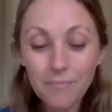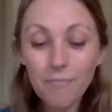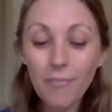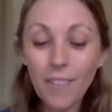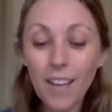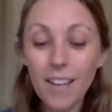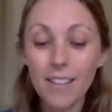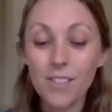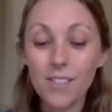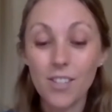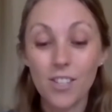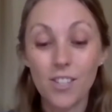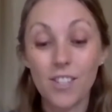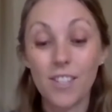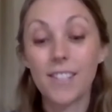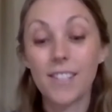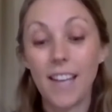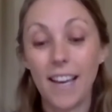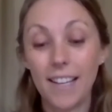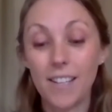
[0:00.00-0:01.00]
And so
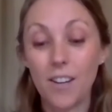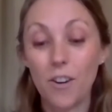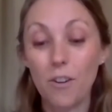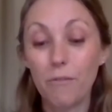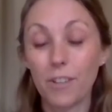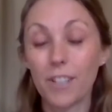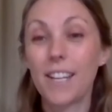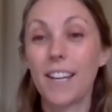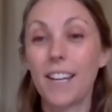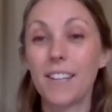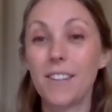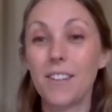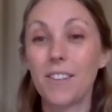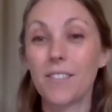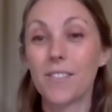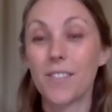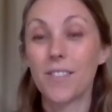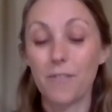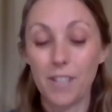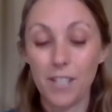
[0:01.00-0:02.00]
she's had over 10
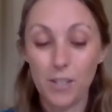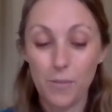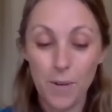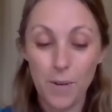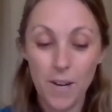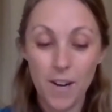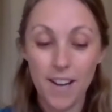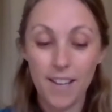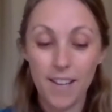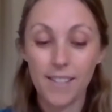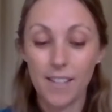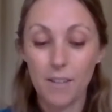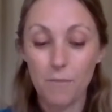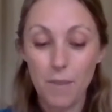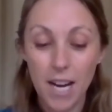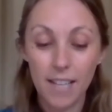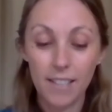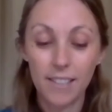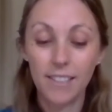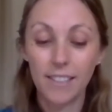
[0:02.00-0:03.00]
years of experience in
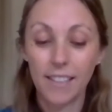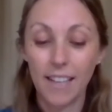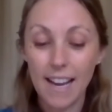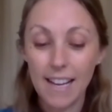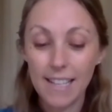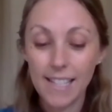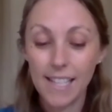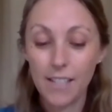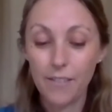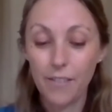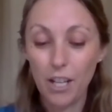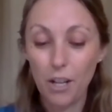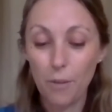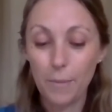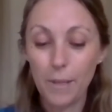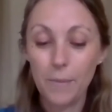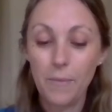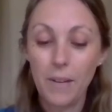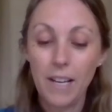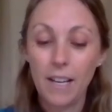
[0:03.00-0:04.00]
model and assay
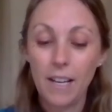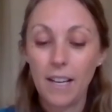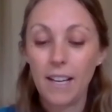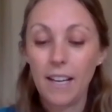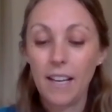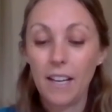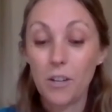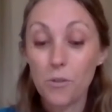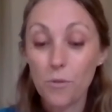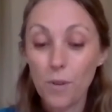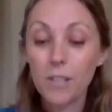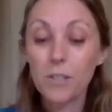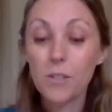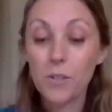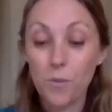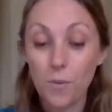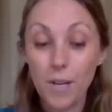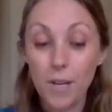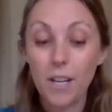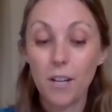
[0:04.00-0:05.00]
development and drug
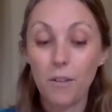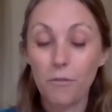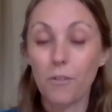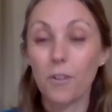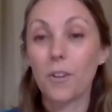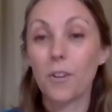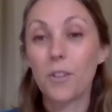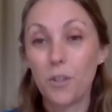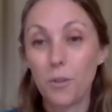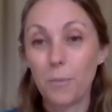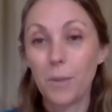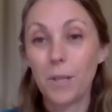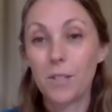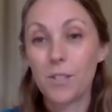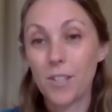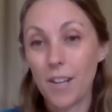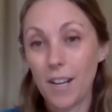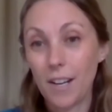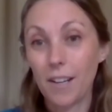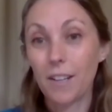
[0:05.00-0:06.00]
screening for human
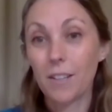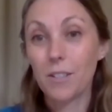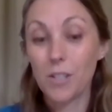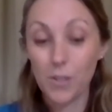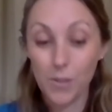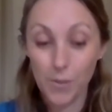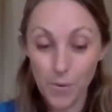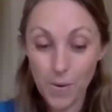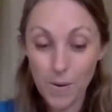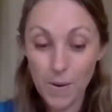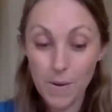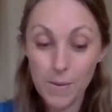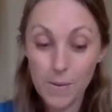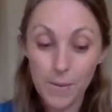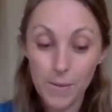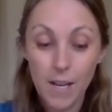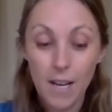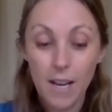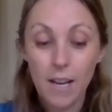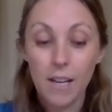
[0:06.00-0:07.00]
genetic
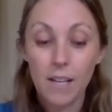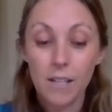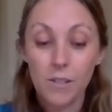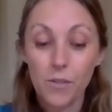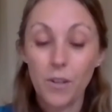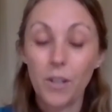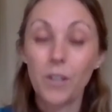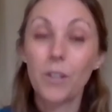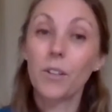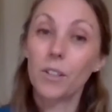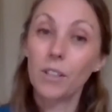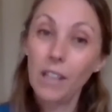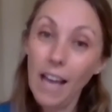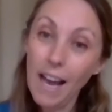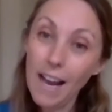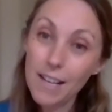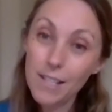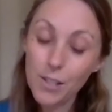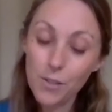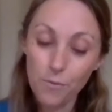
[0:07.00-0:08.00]
disorders. So in her
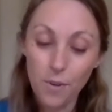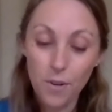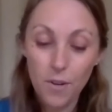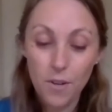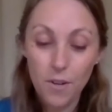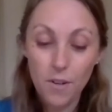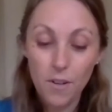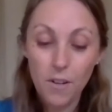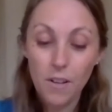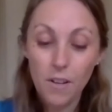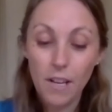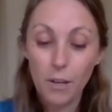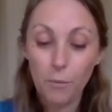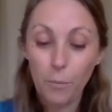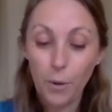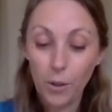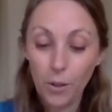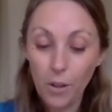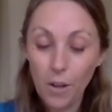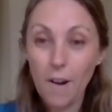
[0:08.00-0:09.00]
last role at
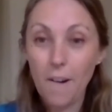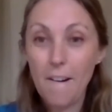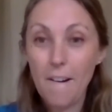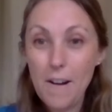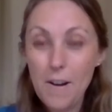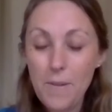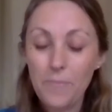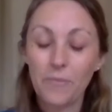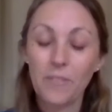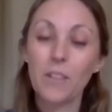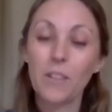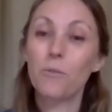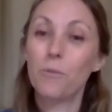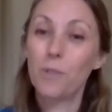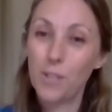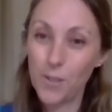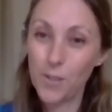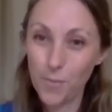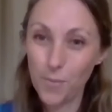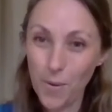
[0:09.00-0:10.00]
Perlara,
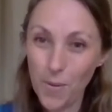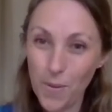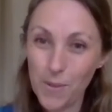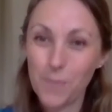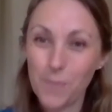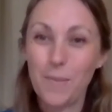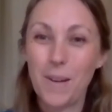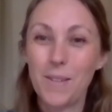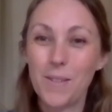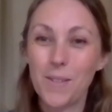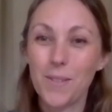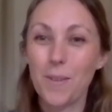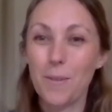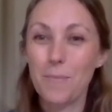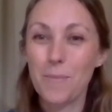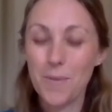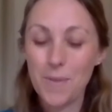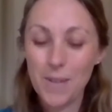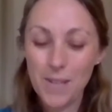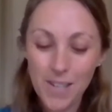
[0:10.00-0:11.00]
which is where this
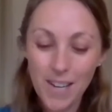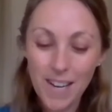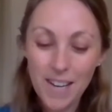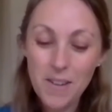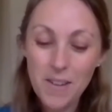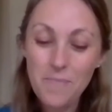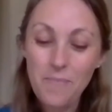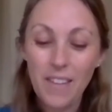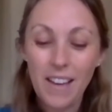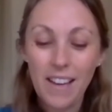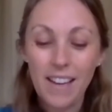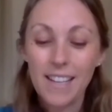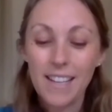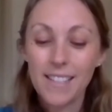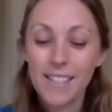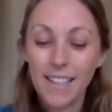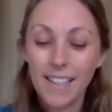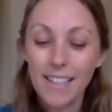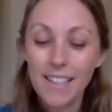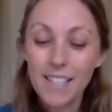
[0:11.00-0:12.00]
manuscript originated,
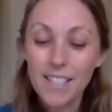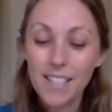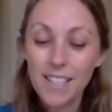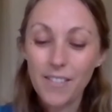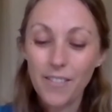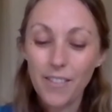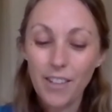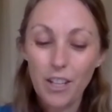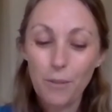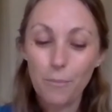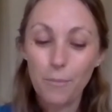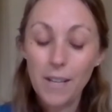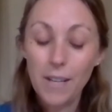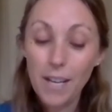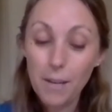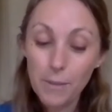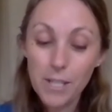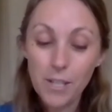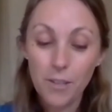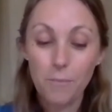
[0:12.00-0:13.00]
Sangeetha developed
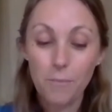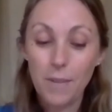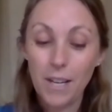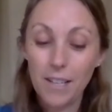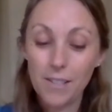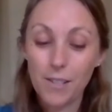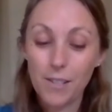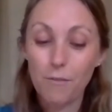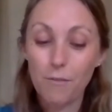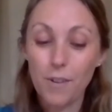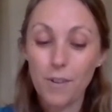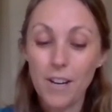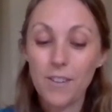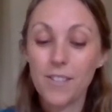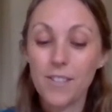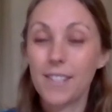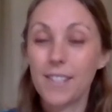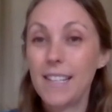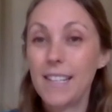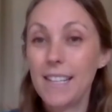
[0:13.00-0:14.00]
nematode models of rare
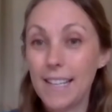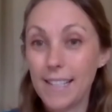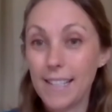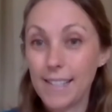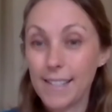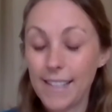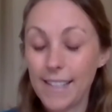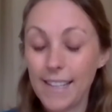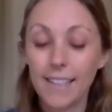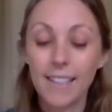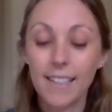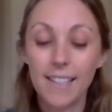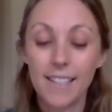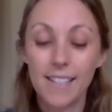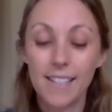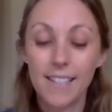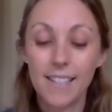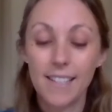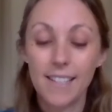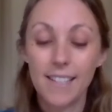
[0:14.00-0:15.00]
disease and
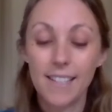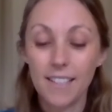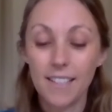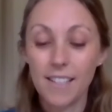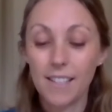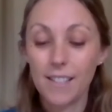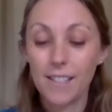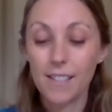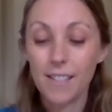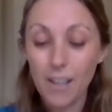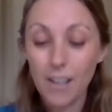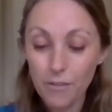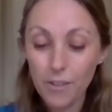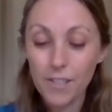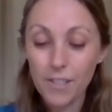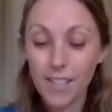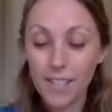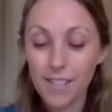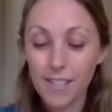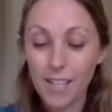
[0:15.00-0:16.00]
conducted several
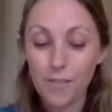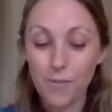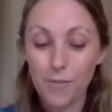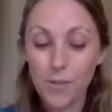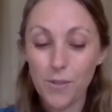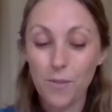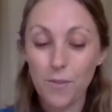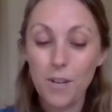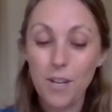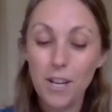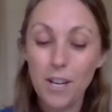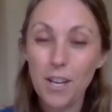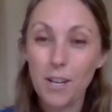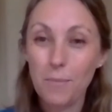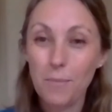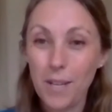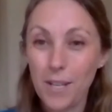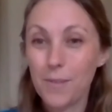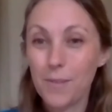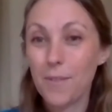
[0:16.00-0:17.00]
successful screening
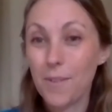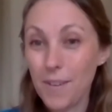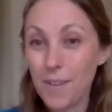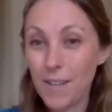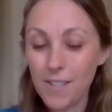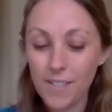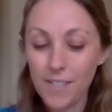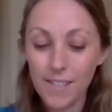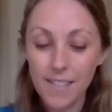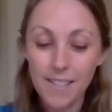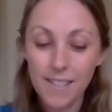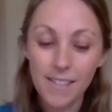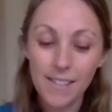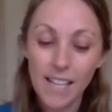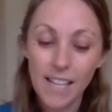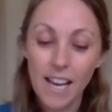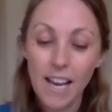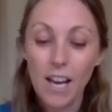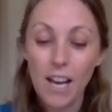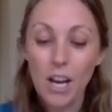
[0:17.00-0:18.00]
campaigns for rare disease,
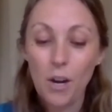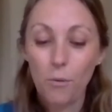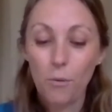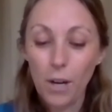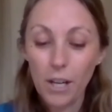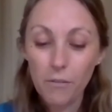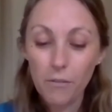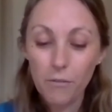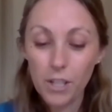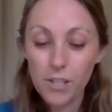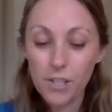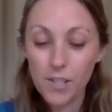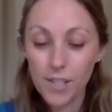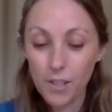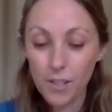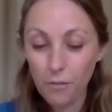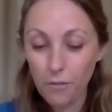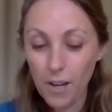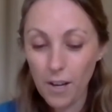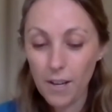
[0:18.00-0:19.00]
one of which is a
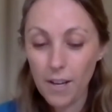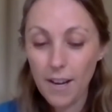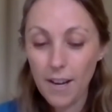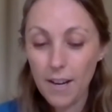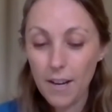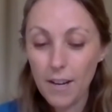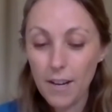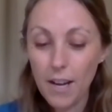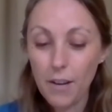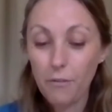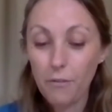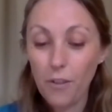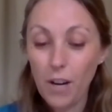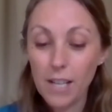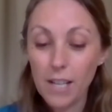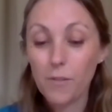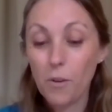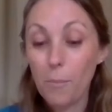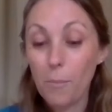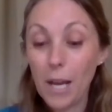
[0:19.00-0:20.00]

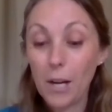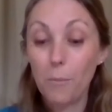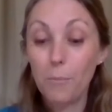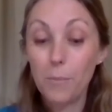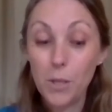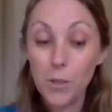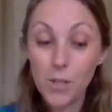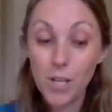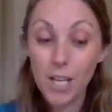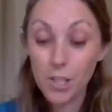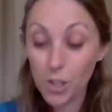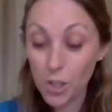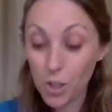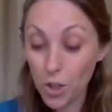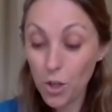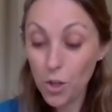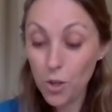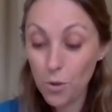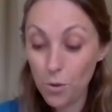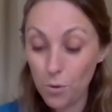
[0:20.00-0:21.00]
phosphomonomutase
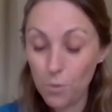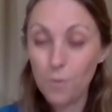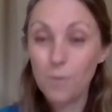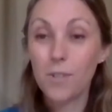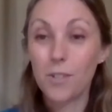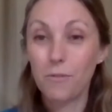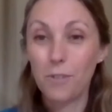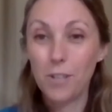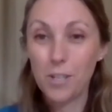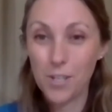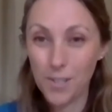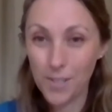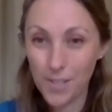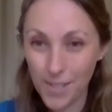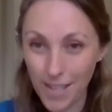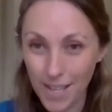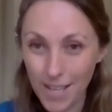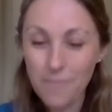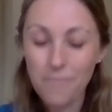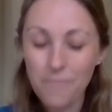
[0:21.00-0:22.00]
2
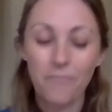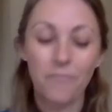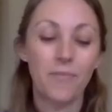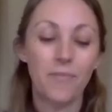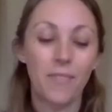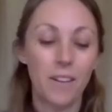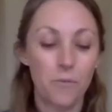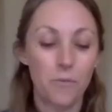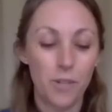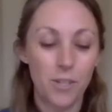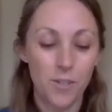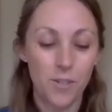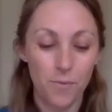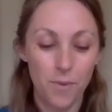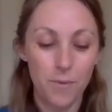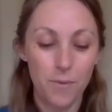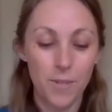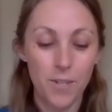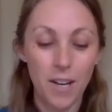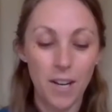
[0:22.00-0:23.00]
deficiency, which is
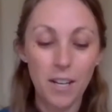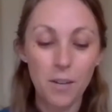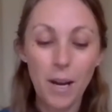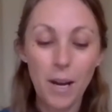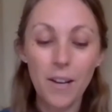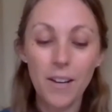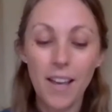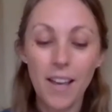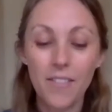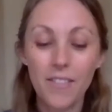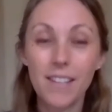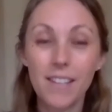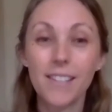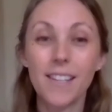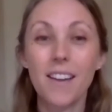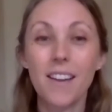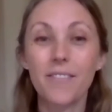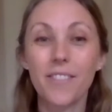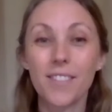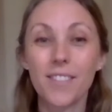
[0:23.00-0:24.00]
what we're talking about. And these
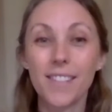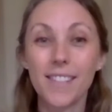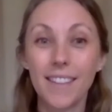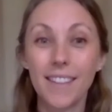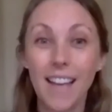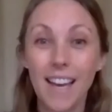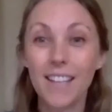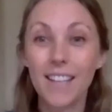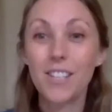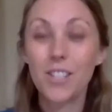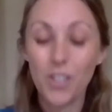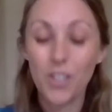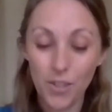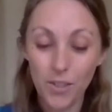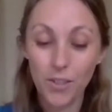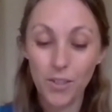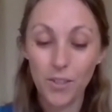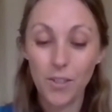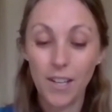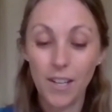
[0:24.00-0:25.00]
efforts led
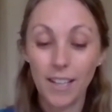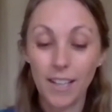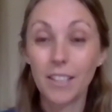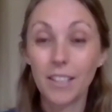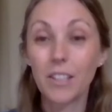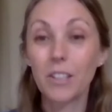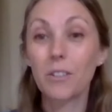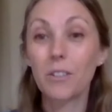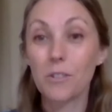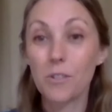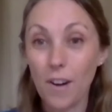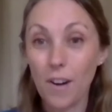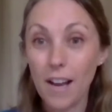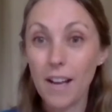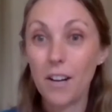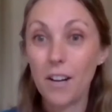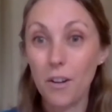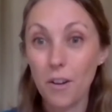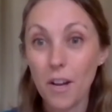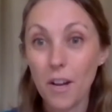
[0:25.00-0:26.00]
to a clinical
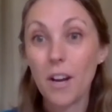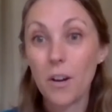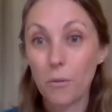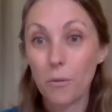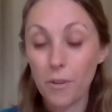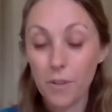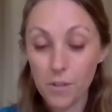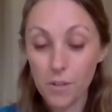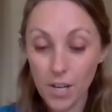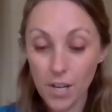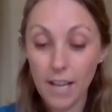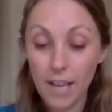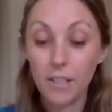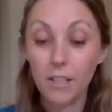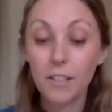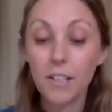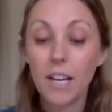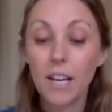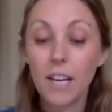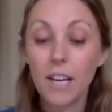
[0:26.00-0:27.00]
trial with a
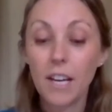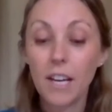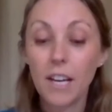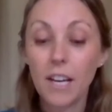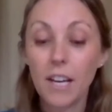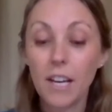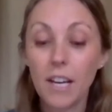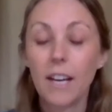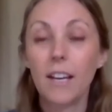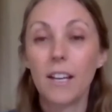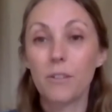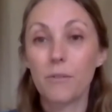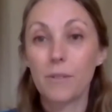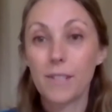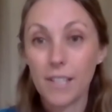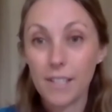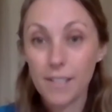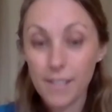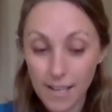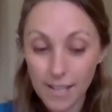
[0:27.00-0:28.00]
child that was
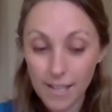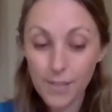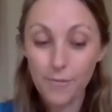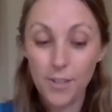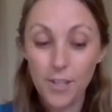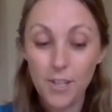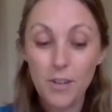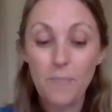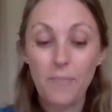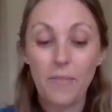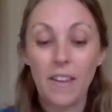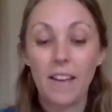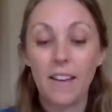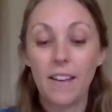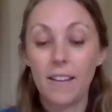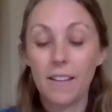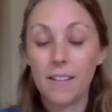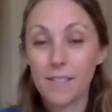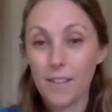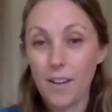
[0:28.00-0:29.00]
successful and
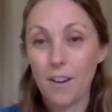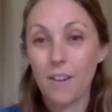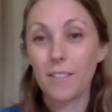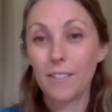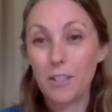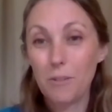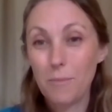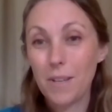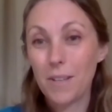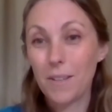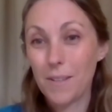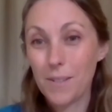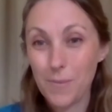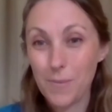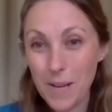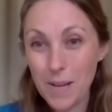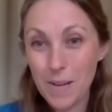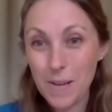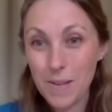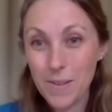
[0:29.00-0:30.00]
is currently being
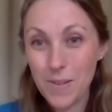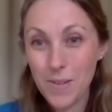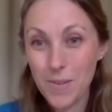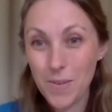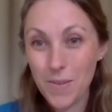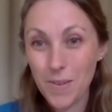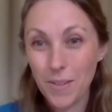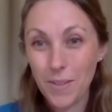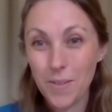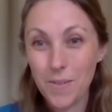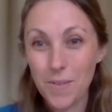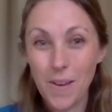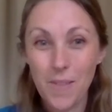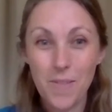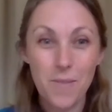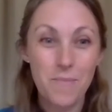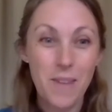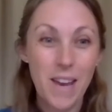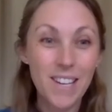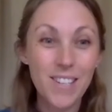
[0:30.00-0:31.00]
expanded to include other
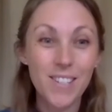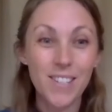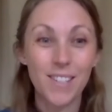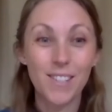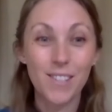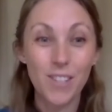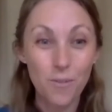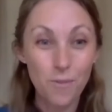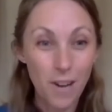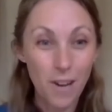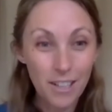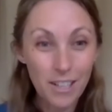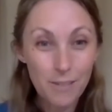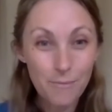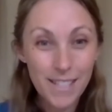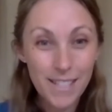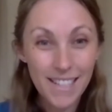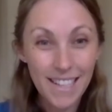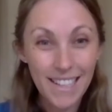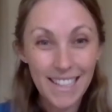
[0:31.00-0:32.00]
patients. So welcome,
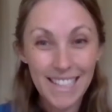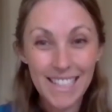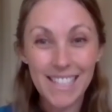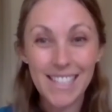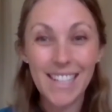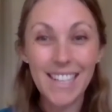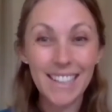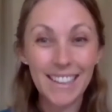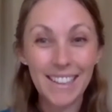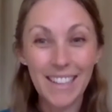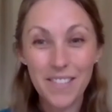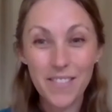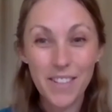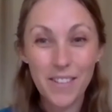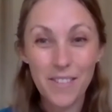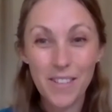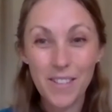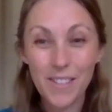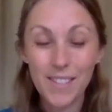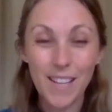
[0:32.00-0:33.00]
Sangeetha. I'd love it if
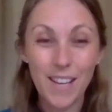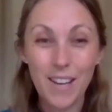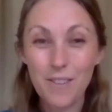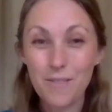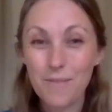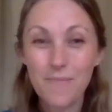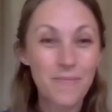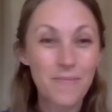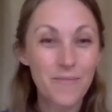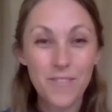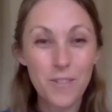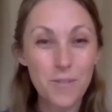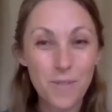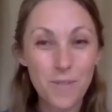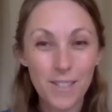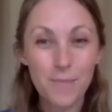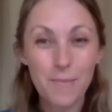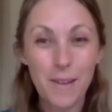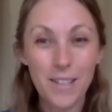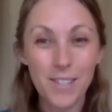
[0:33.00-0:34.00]
you'd say a few
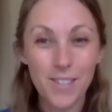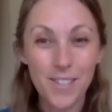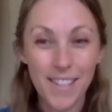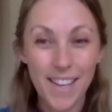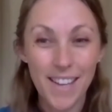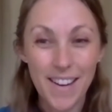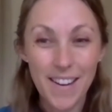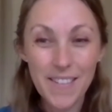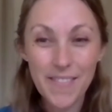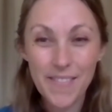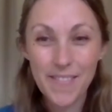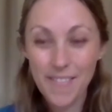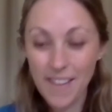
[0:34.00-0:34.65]
words about yourself.